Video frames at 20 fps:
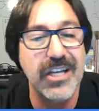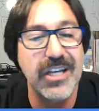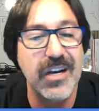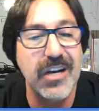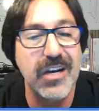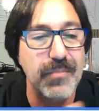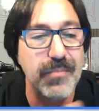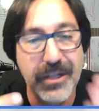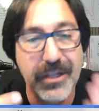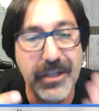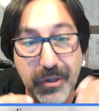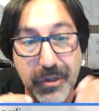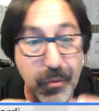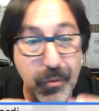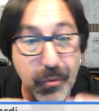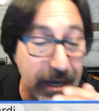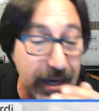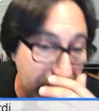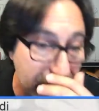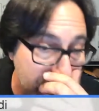that would be a
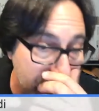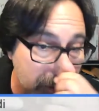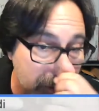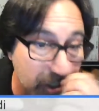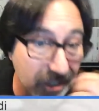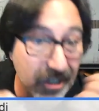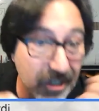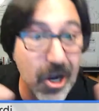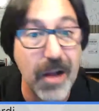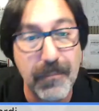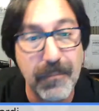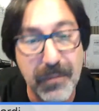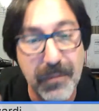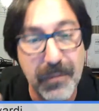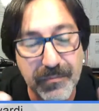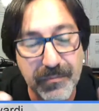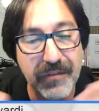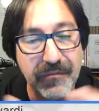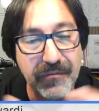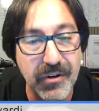great
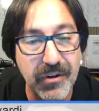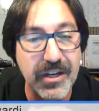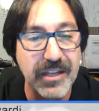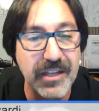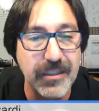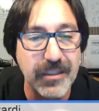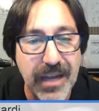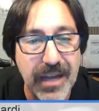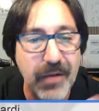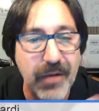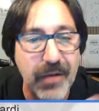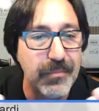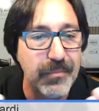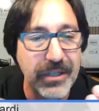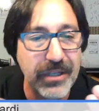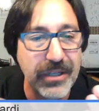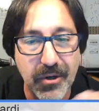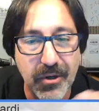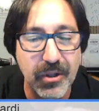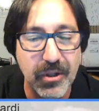accomplishment for us. I mean, that would
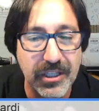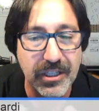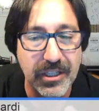be a goal,